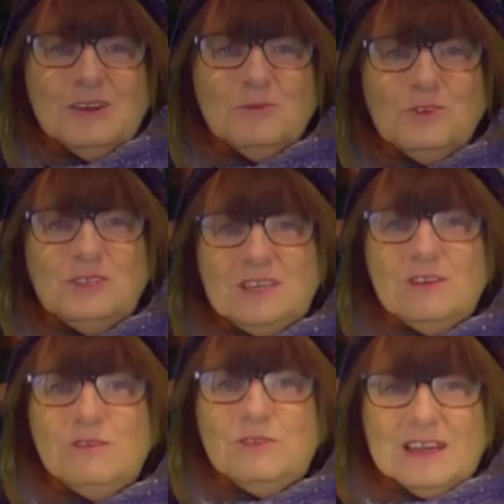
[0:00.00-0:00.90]
What do
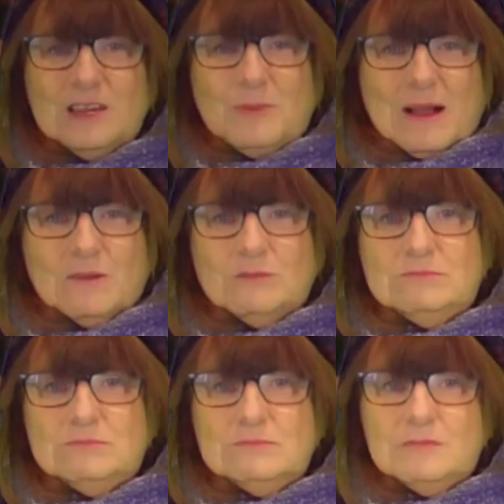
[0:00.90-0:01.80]
you think about
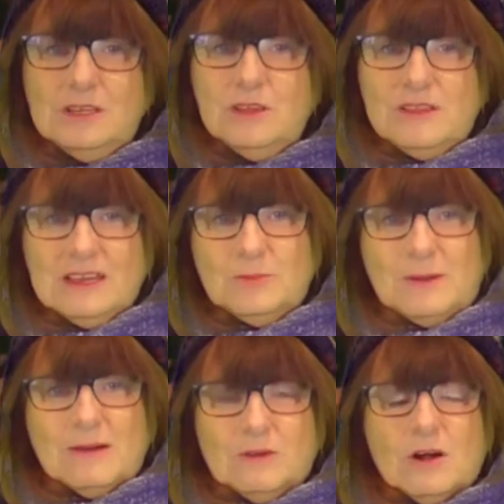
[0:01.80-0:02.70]
when you think
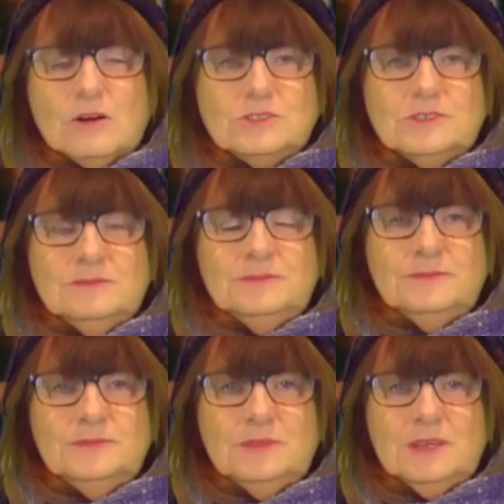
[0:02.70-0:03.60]
about God?
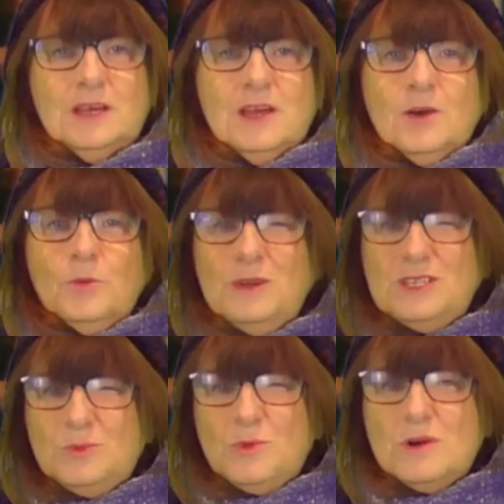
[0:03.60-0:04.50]

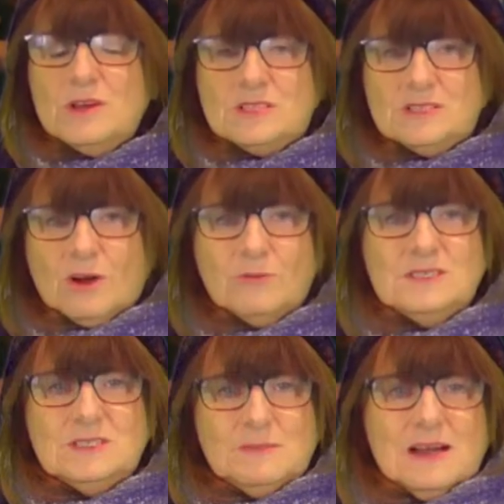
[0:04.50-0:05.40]
Which words come
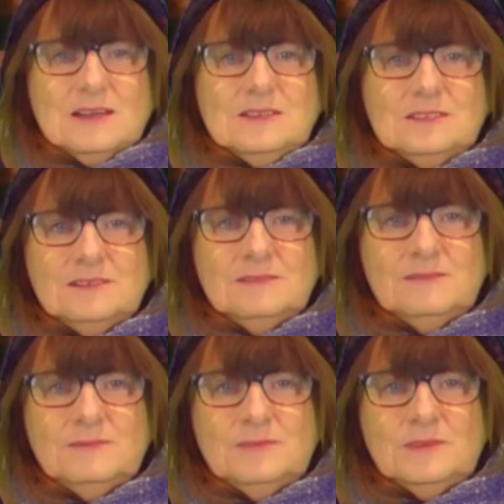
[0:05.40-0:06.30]
to mind?
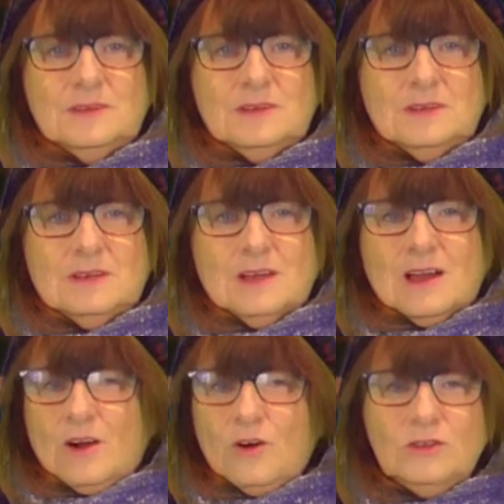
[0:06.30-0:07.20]

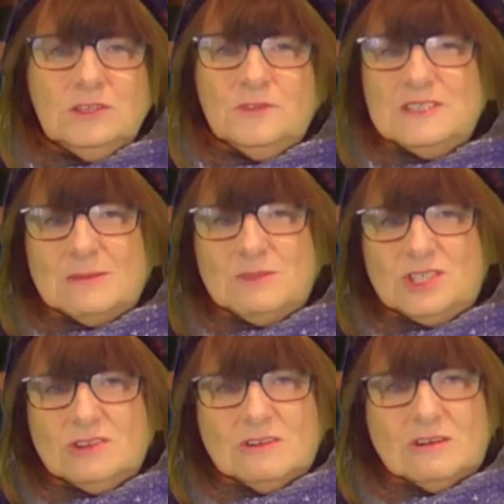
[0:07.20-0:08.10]
All of us, I'm
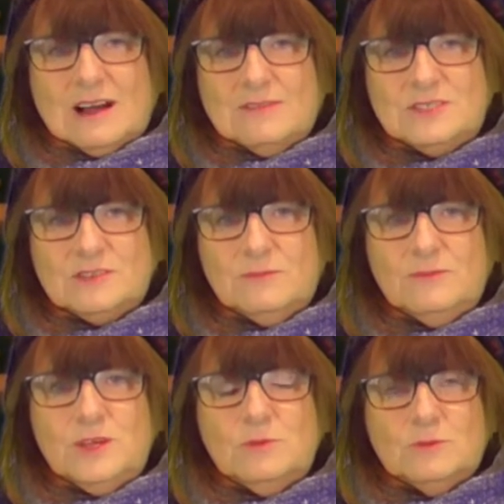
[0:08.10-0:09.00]
sure, have some
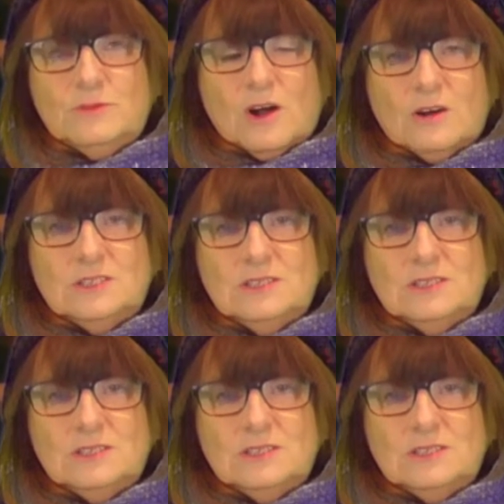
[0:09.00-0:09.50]
view of God.